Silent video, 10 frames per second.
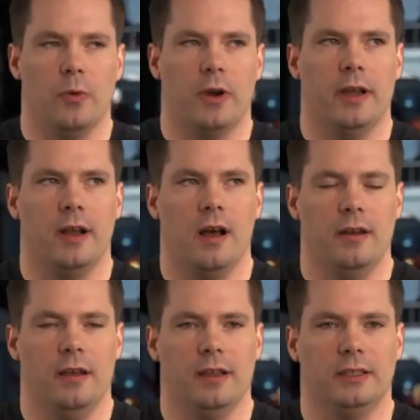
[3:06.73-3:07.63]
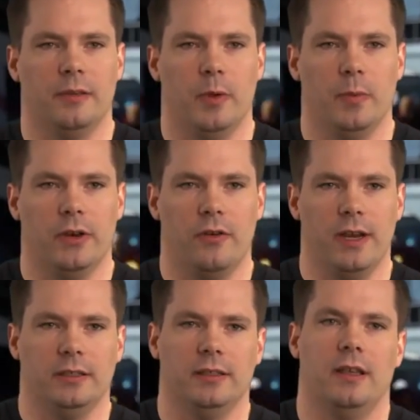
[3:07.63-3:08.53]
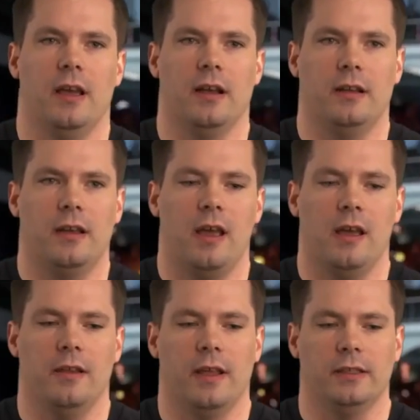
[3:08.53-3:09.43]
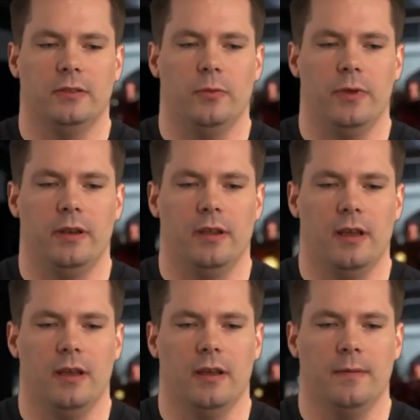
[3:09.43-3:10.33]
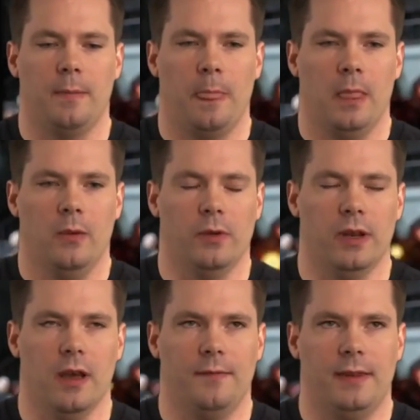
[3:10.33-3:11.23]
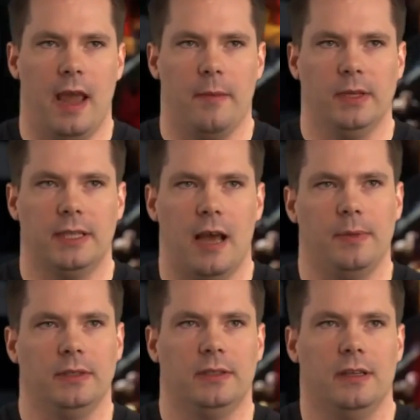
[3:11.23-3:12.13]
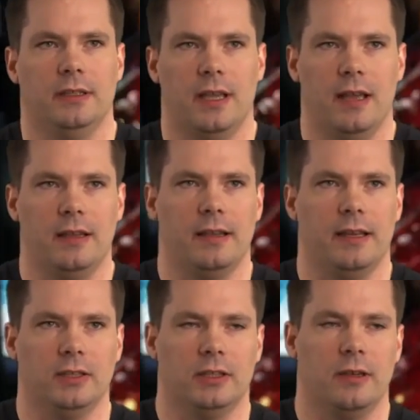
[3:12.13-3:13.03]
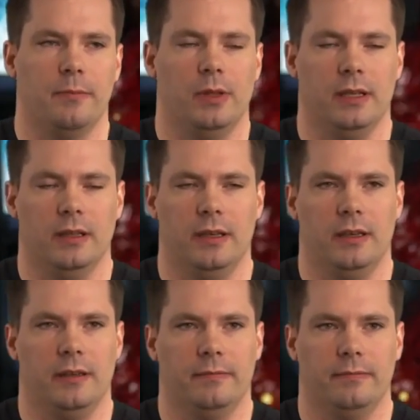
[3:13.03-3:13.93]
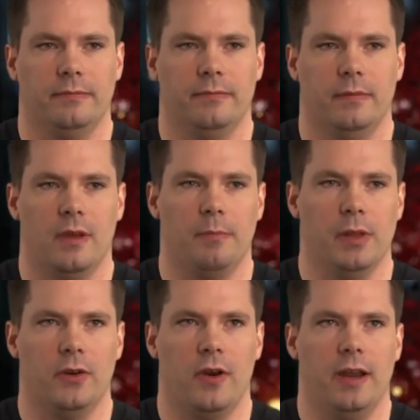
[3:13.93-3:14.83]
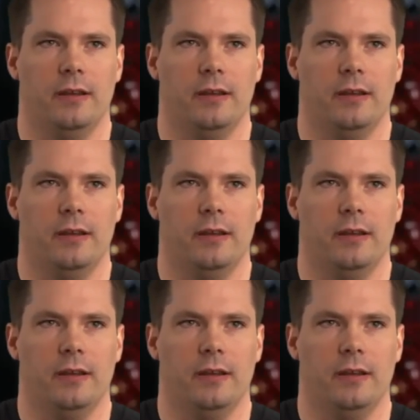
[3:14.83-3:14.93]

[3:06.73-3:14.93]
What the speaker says: working on some obliteration tech, and that's when enough damage happens to the Zed that they just completely obliterate.